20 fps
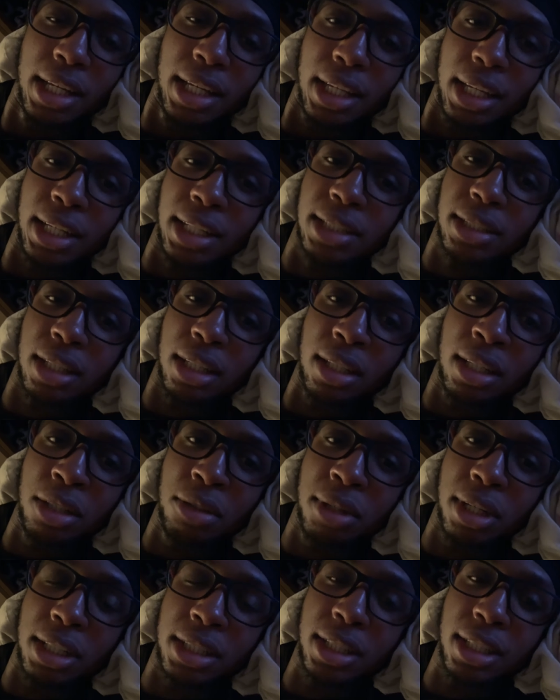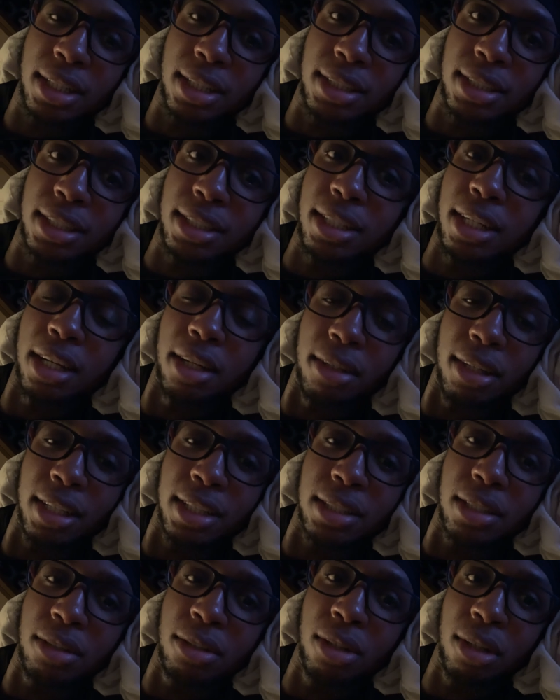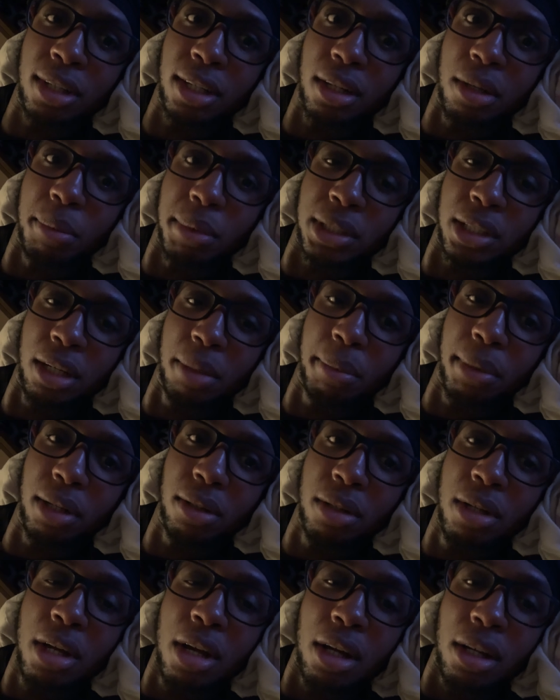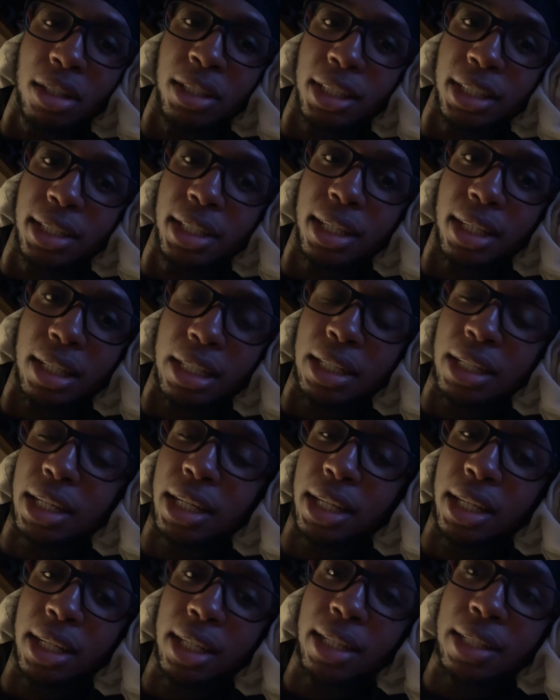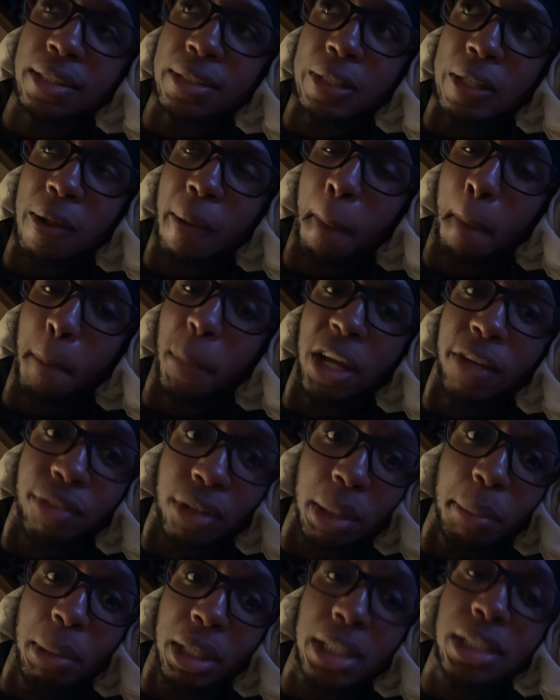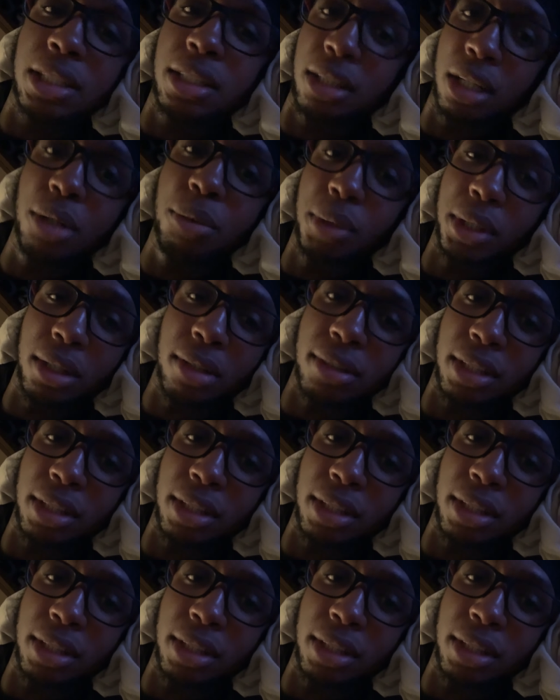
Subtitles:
He was like, "Now you got to shut that shit down. Next thing you know, they're going to be talking about your dick." And if they're messy, they will.